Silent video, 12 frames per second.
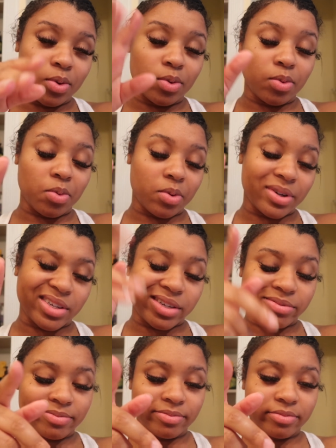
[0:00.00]

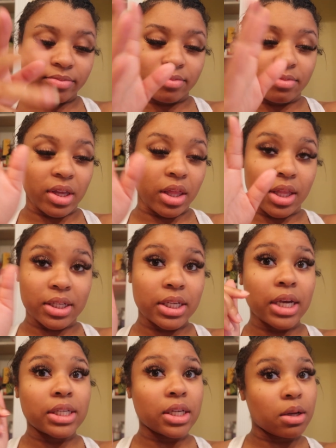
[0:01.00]
or in this
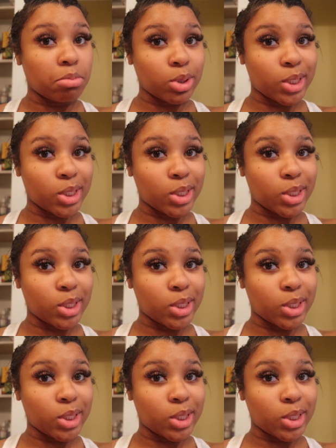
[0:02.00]
case, a couple